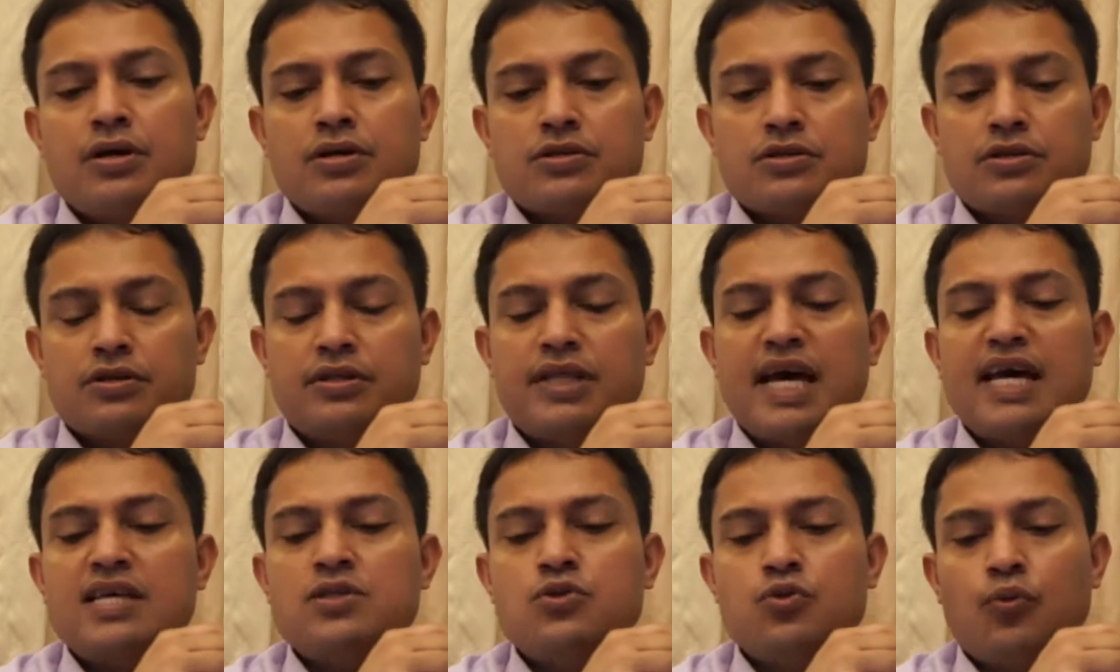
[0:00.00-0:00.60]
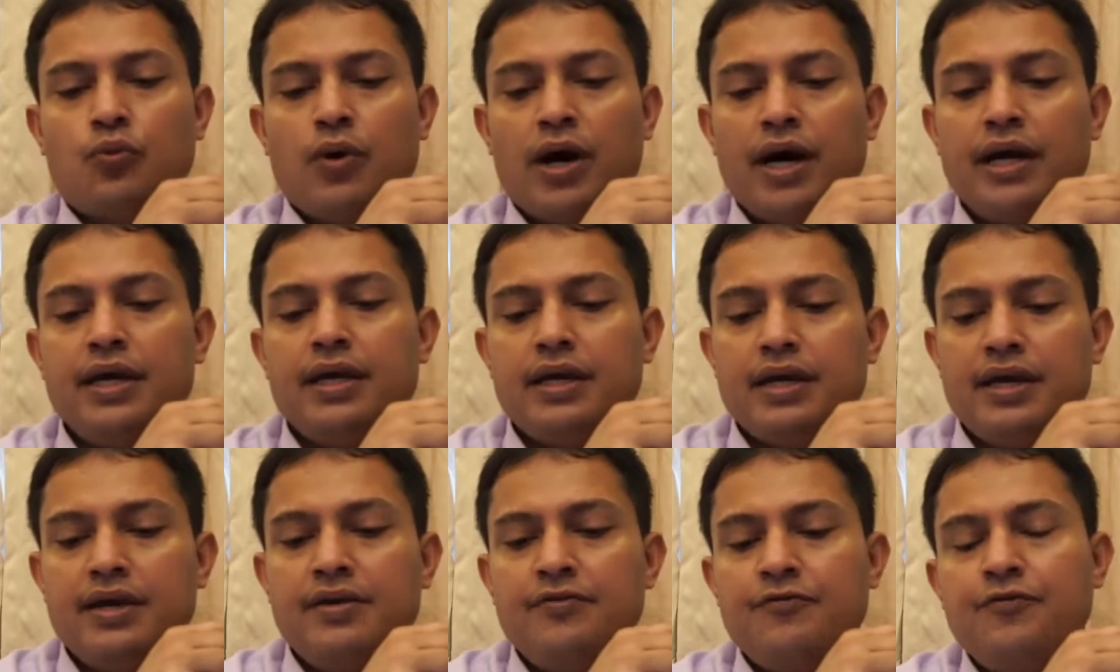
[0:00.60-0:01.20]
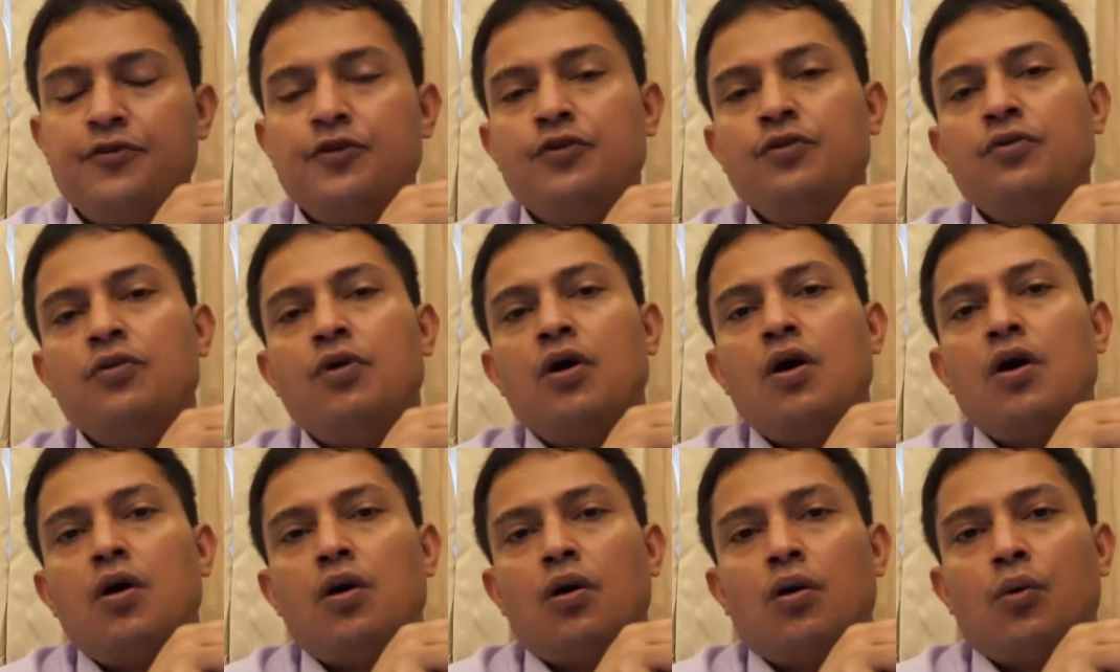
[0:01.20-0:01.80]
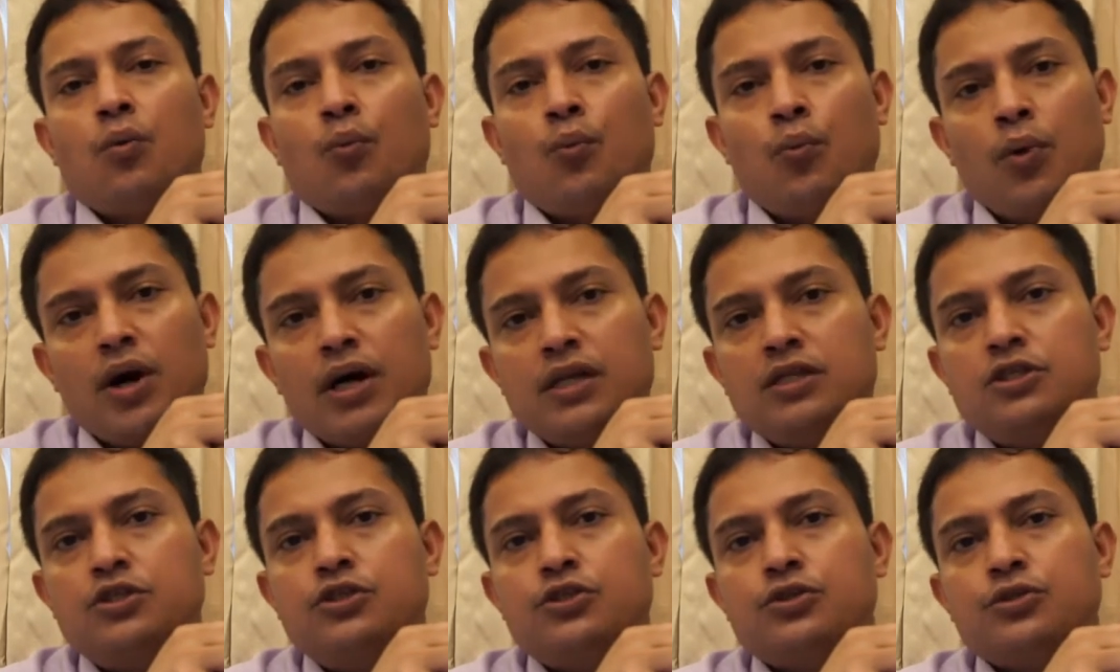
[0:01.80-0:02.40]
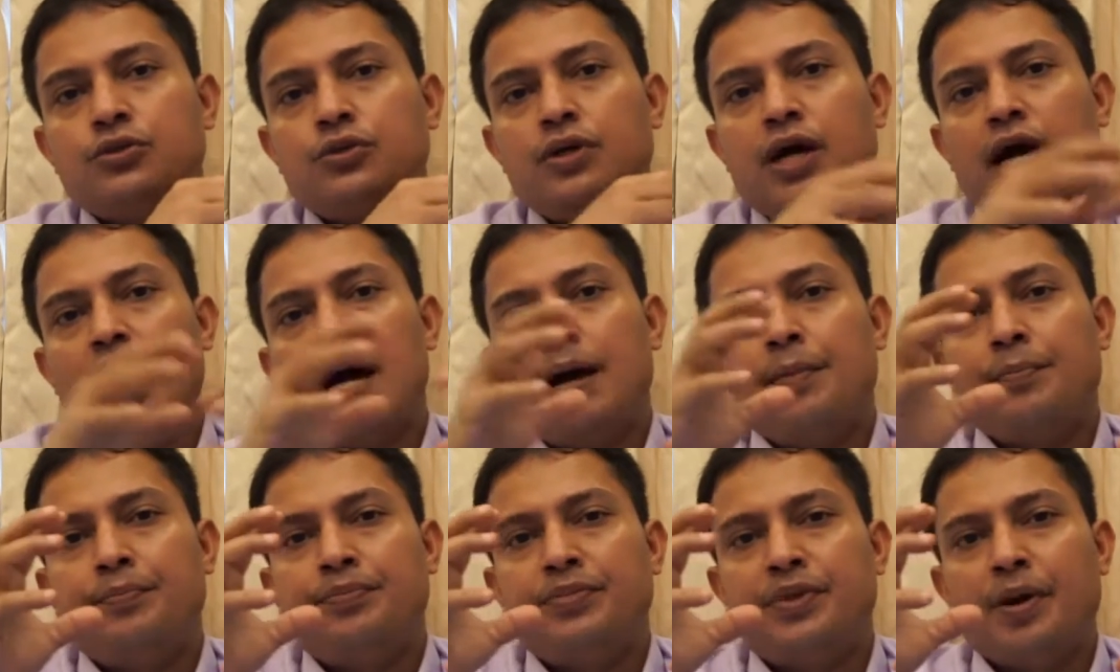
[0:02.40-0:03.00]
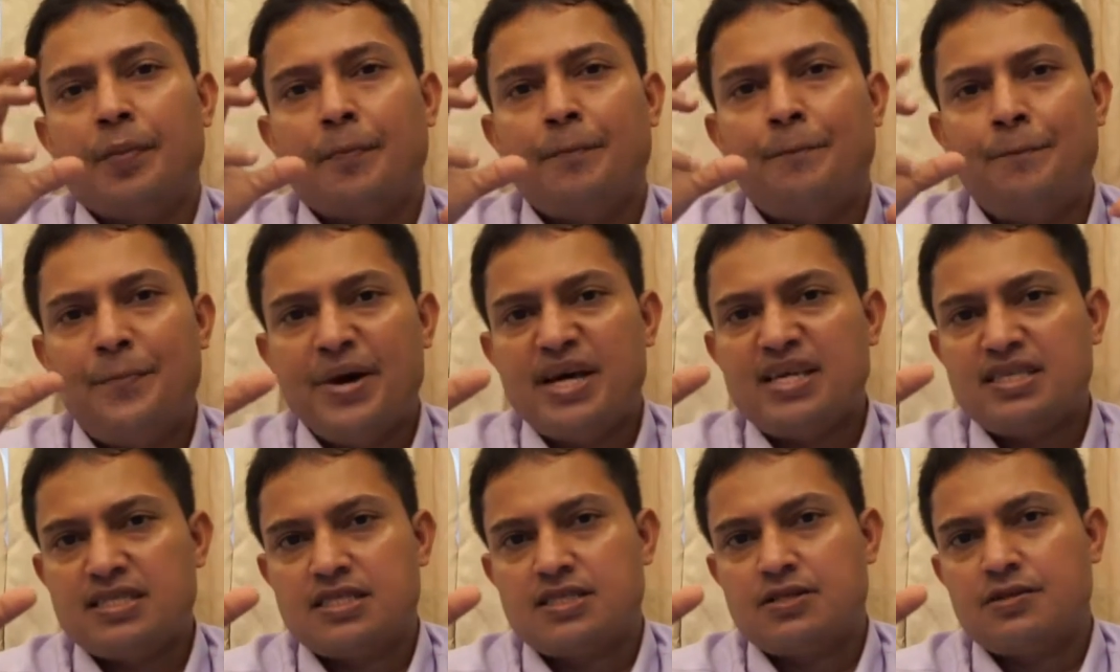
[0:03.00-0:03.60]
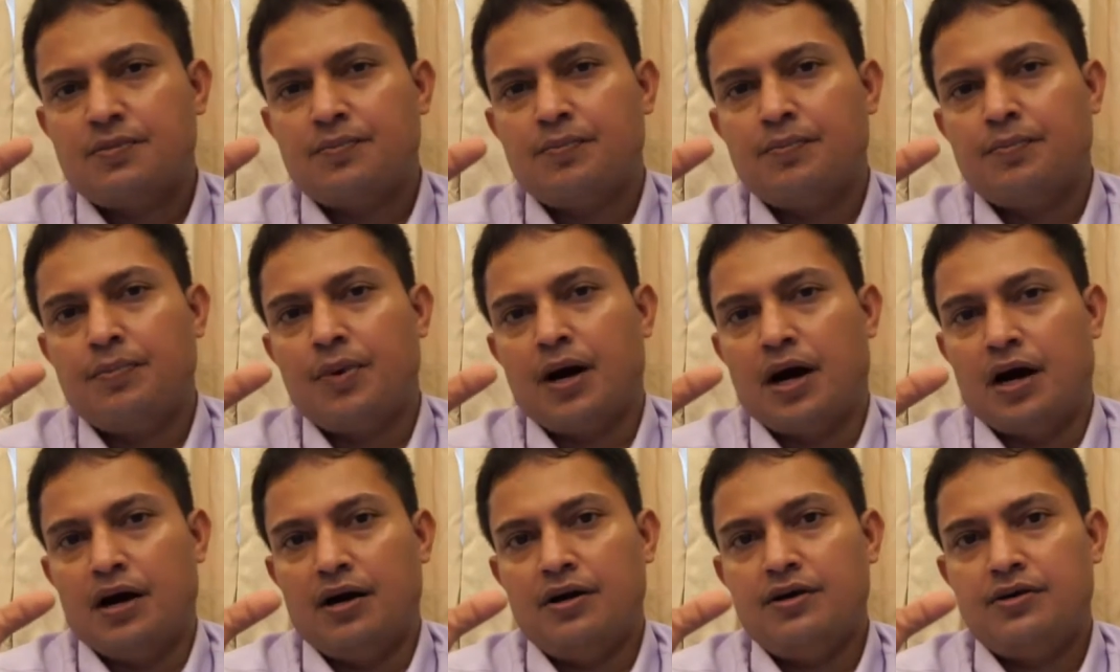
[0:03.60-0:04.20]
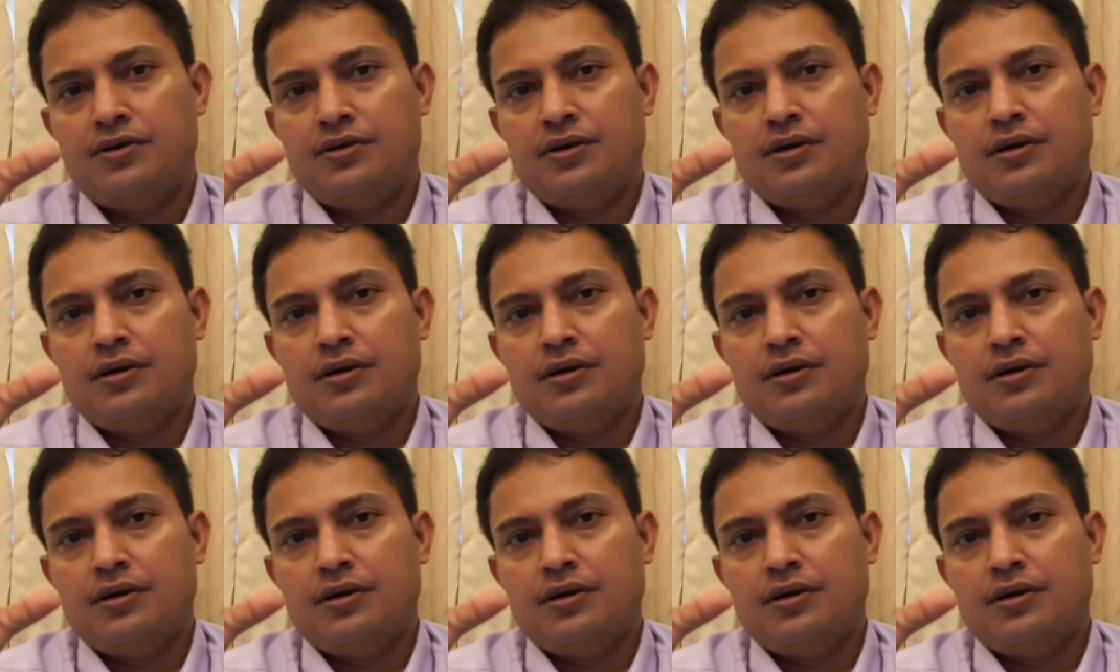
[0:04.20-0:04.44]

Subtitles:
so that's why if you want to have the best part